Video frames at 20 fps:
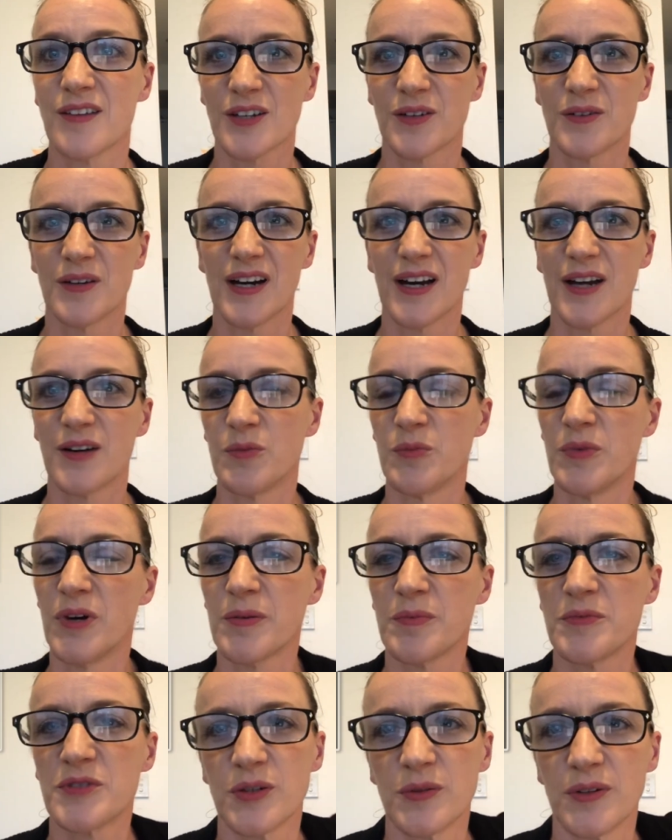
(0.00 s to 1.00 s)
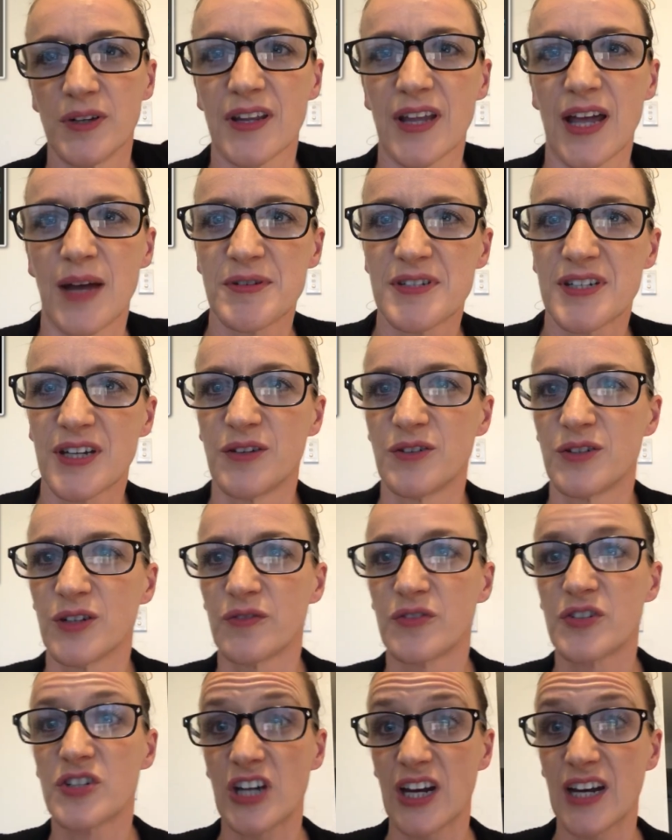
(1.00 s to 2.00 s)
So hello and welcome to another episode
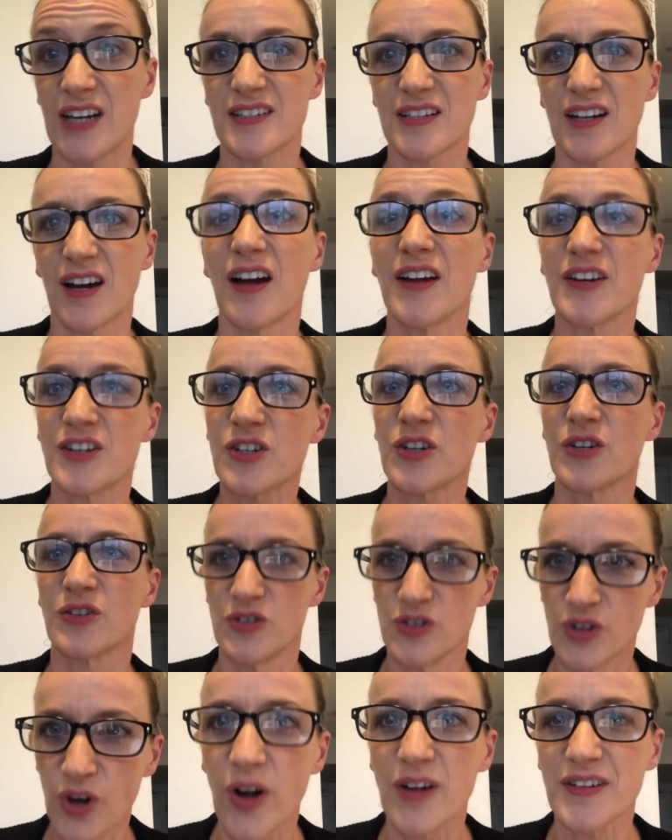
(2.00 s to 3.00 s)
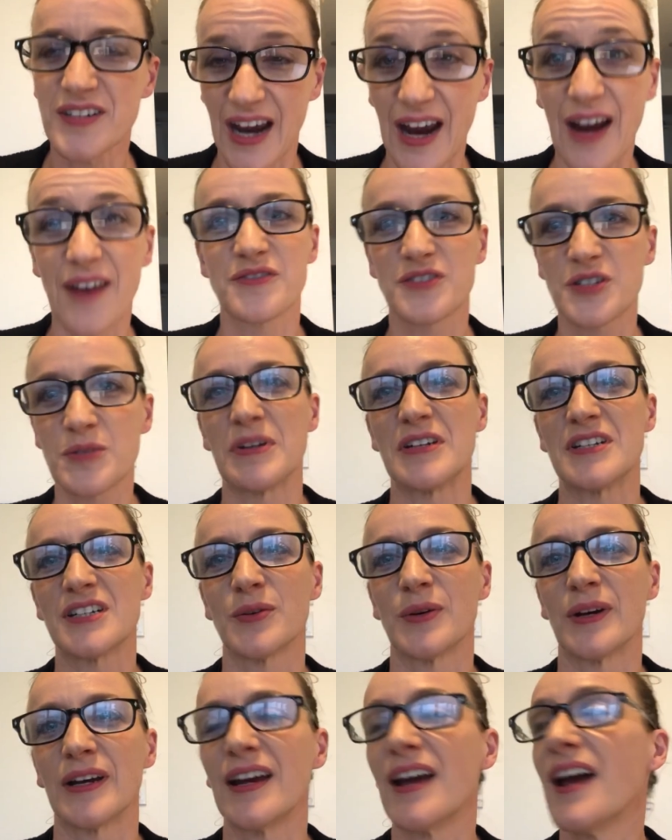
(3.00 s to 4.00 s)
of Shit I Should Not Have to Be
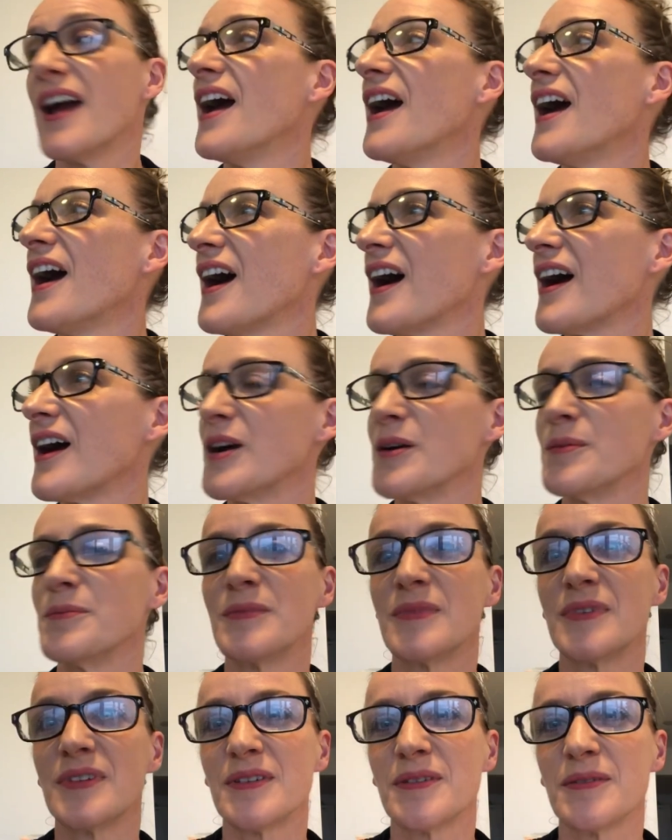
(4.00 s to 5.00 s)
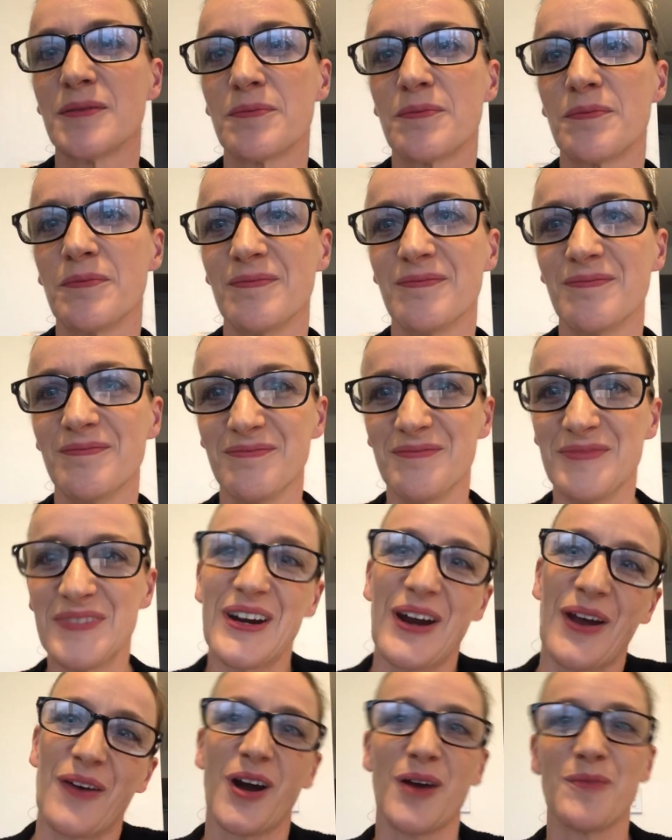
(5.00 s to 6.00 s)
Doing. You
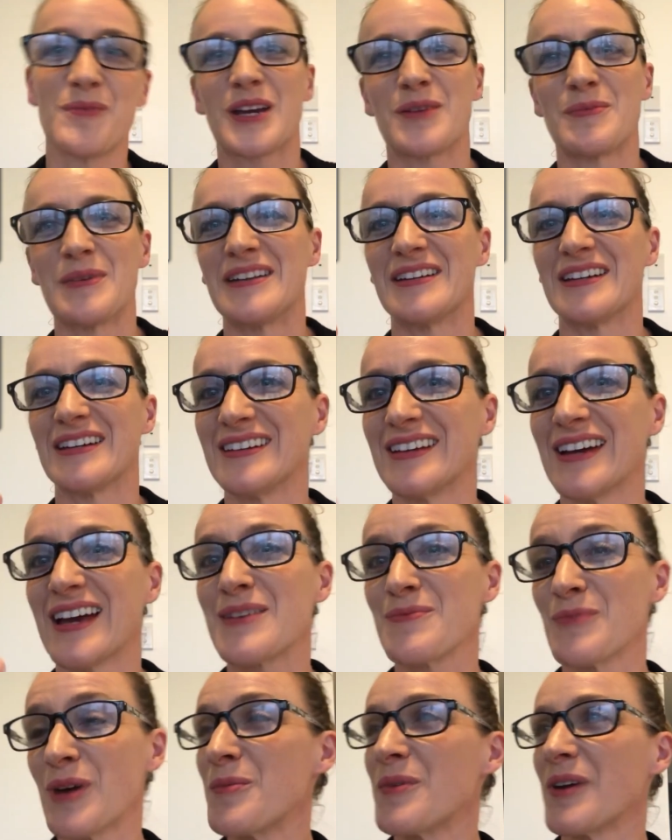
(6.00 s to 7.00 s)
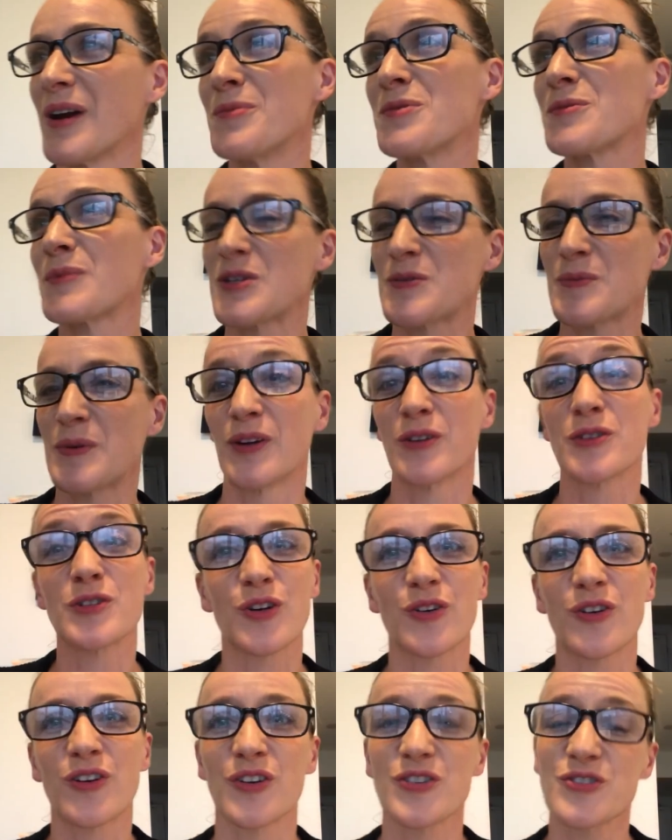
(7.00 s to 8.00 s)
know, I'm a comedian. At the moment, I'm supposed to be on
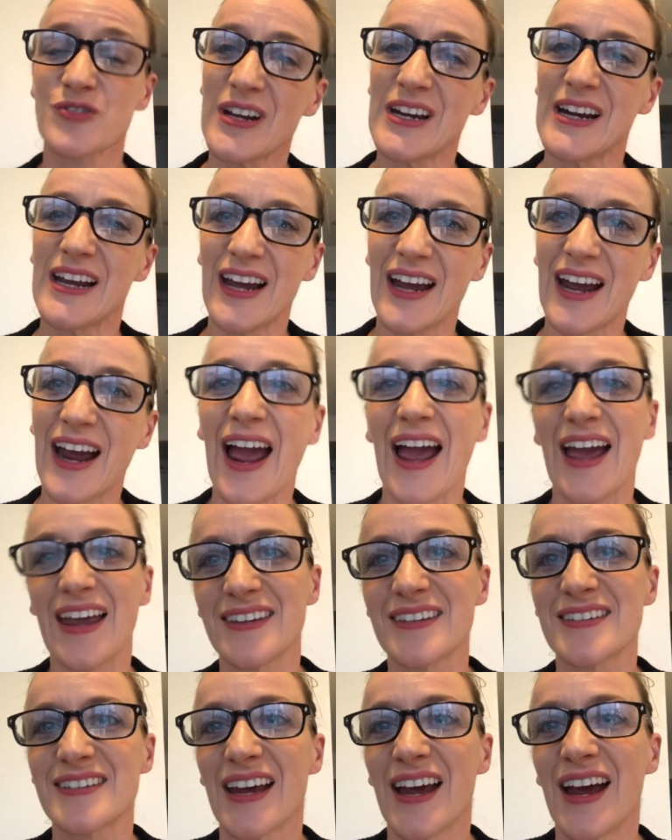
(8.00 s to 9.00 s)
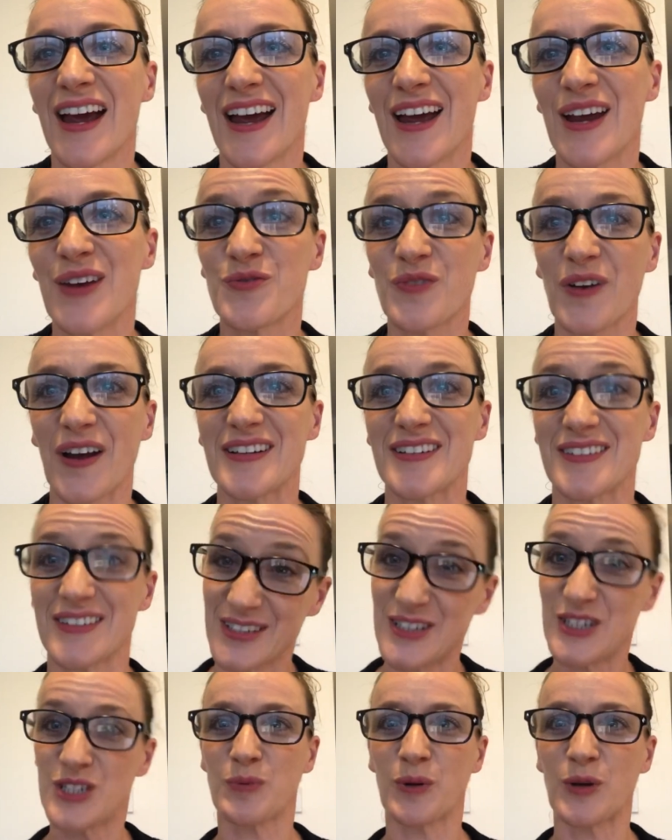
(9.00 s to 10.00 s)
tour in Australia. And in fact,
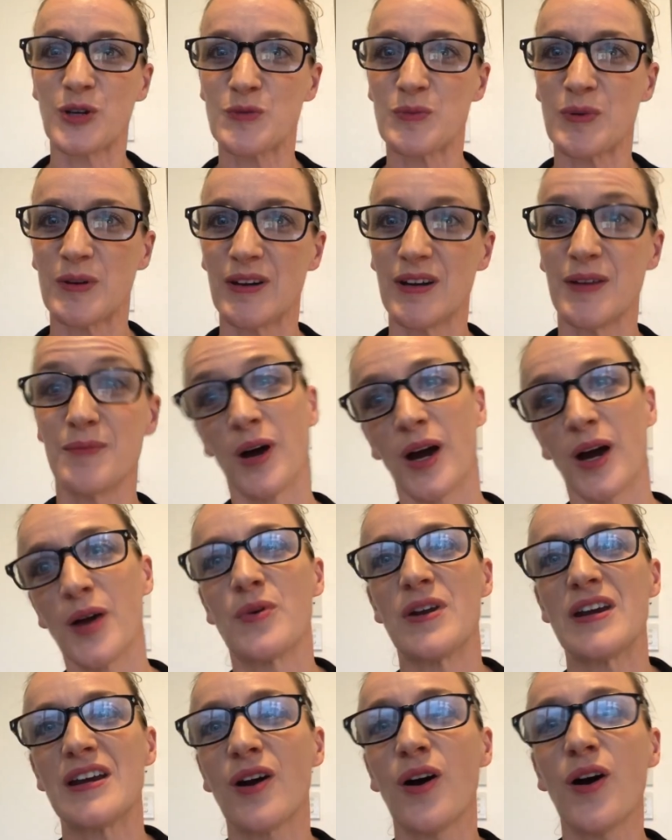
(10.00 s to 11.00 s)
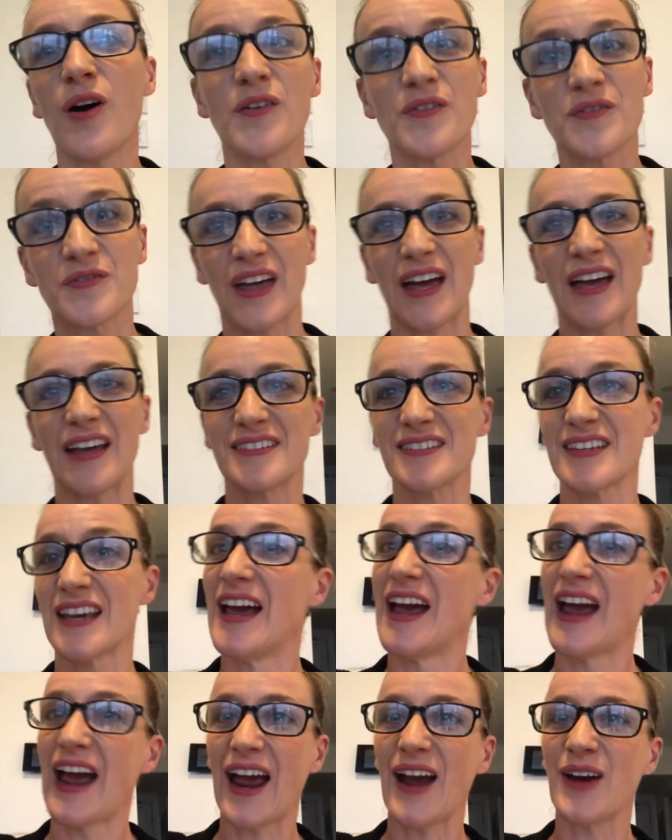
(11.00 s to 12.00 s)
this is supposed to be my week off. That
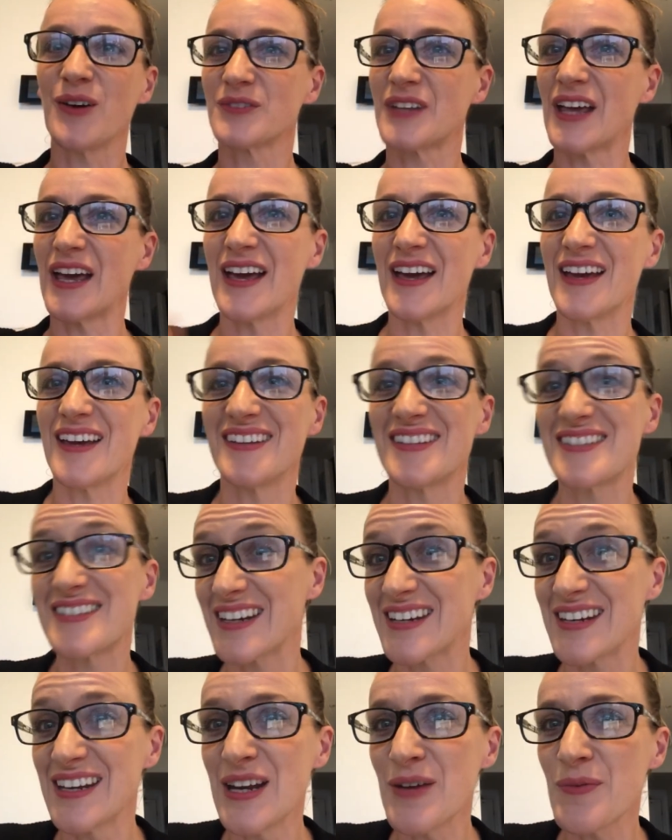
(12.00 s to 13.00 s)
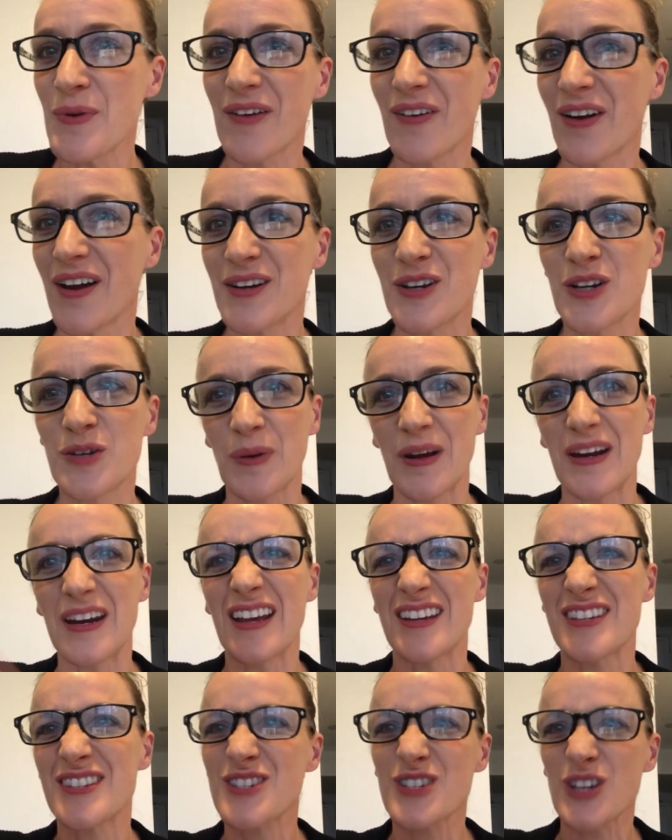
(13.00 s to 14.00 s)
out there is Sydney, where I could
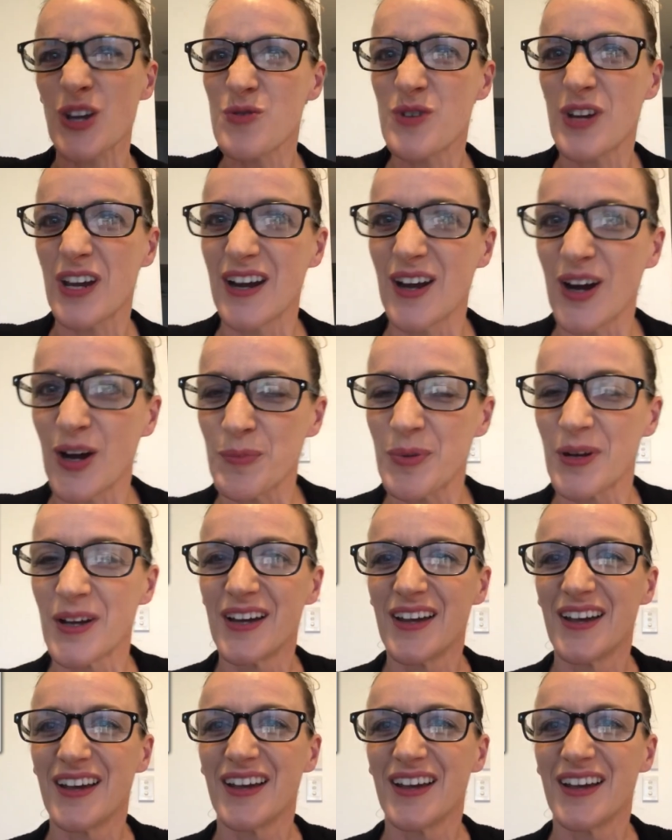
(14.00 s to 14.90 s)
be soaking up